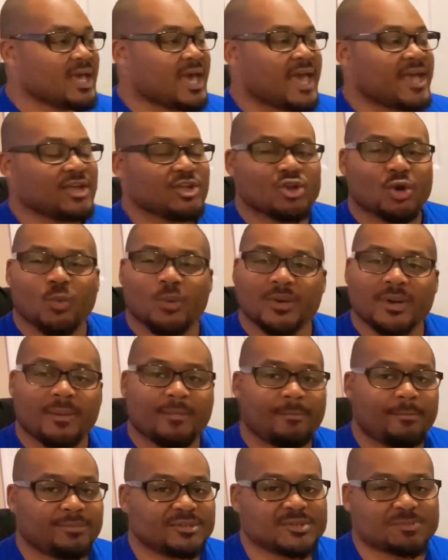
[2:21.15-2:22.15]
and you don't want
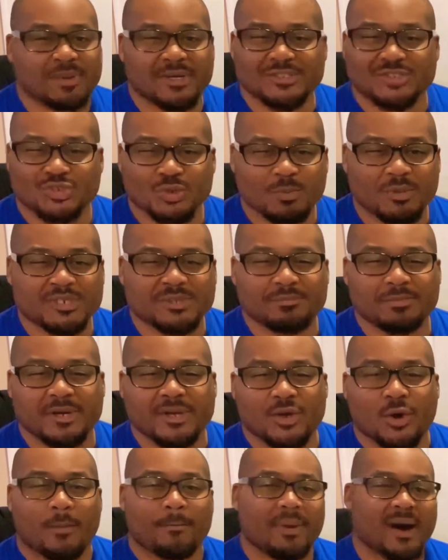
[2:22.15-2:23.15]
to spend so much
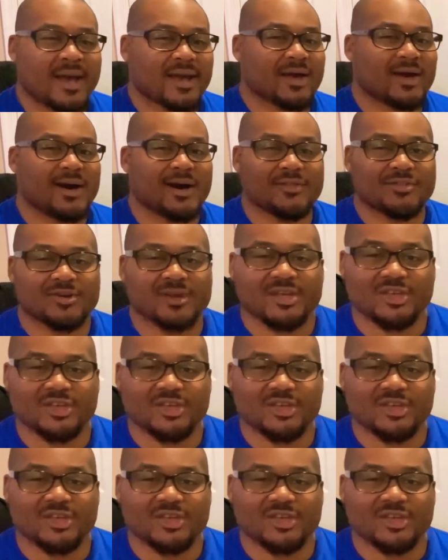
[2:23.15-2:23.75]
money on buying other